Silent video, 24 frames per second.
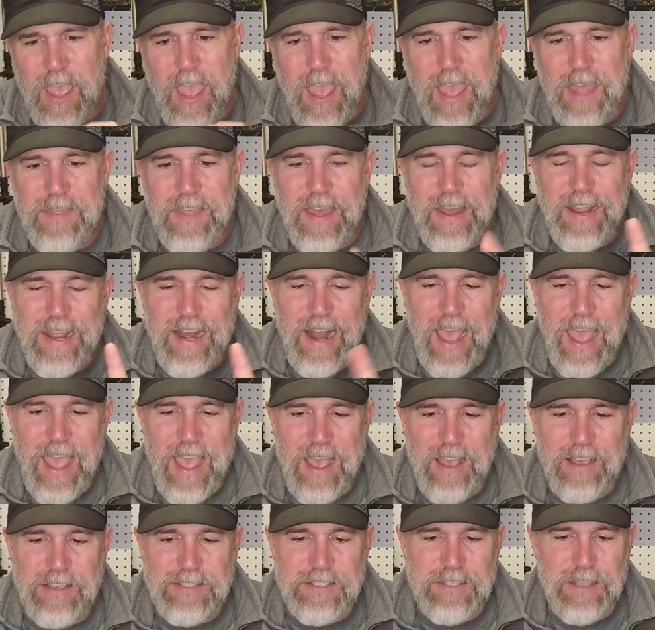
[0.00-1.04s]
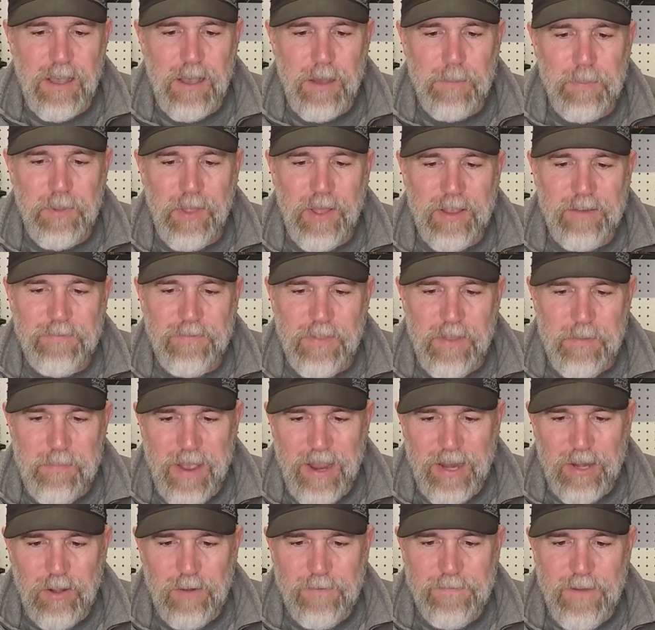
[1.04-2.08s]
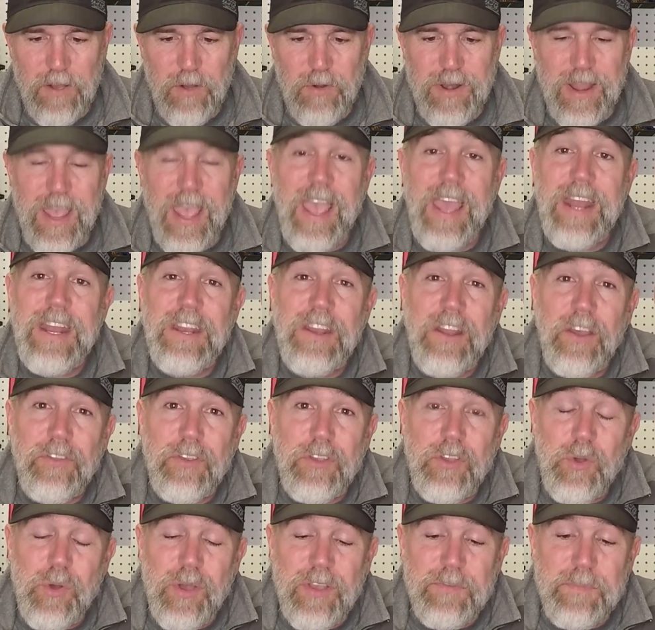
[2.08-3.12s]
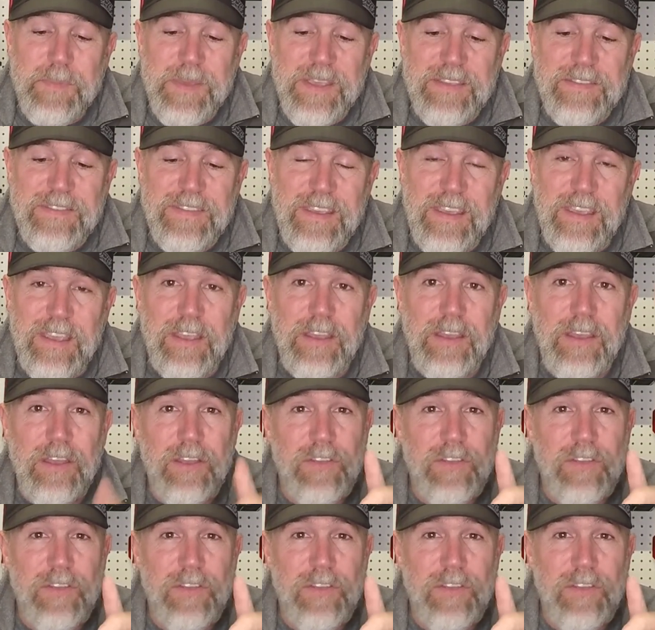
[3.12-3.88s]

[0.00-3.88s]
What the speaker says: and then it has a plug for the microphone and another USB-C.